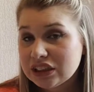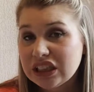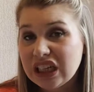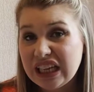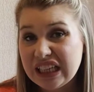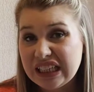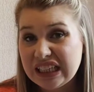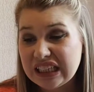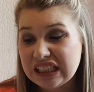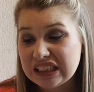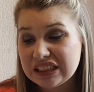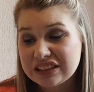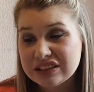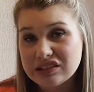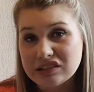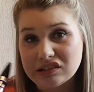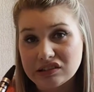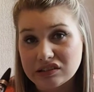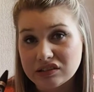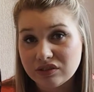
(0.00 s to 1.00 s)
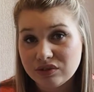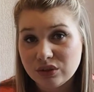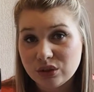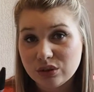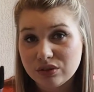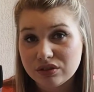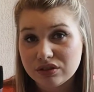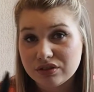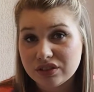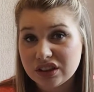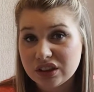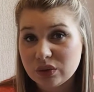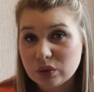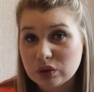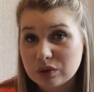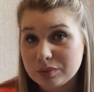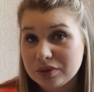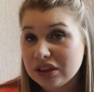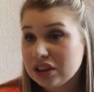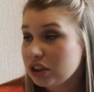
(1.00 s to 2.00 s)
Again, full review
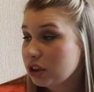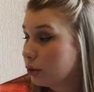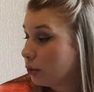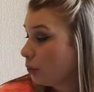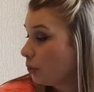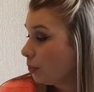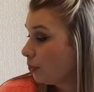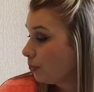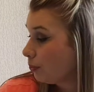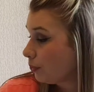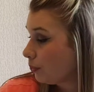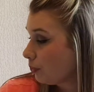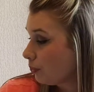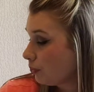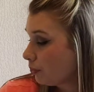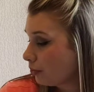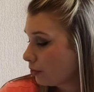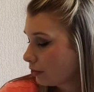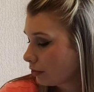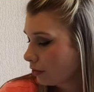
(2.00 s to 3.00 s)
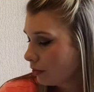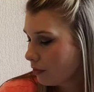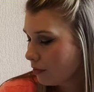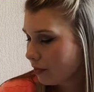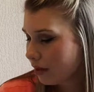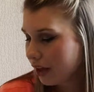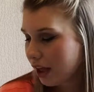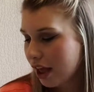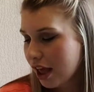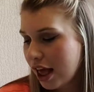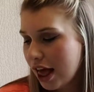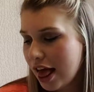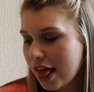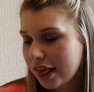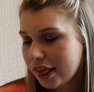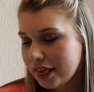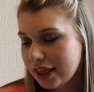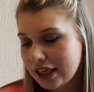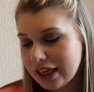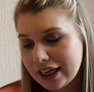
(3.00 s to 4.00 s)
coming soon.
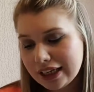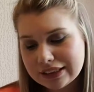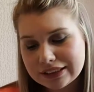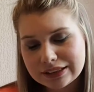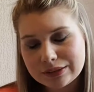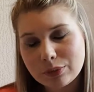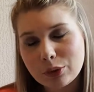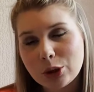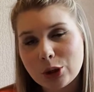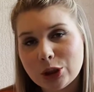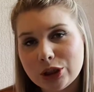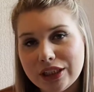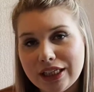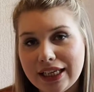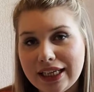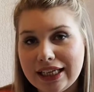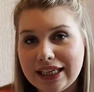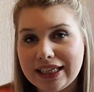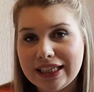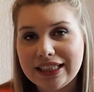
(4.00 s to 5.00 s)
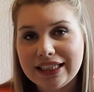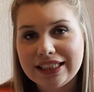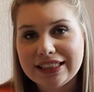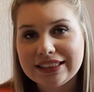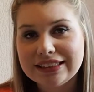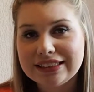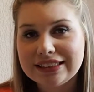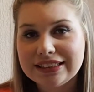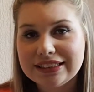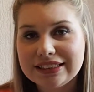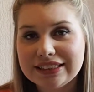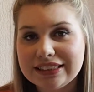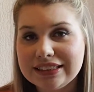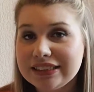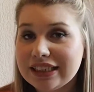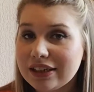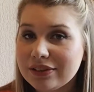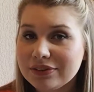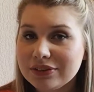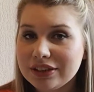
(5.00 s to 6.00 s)
The last one is
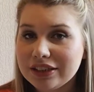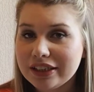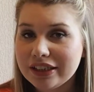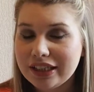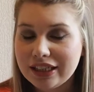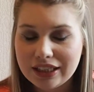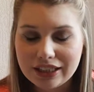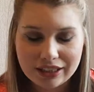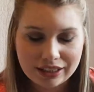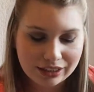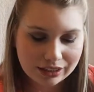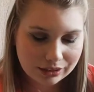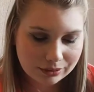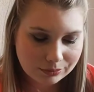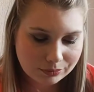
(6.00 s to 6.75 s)
definitely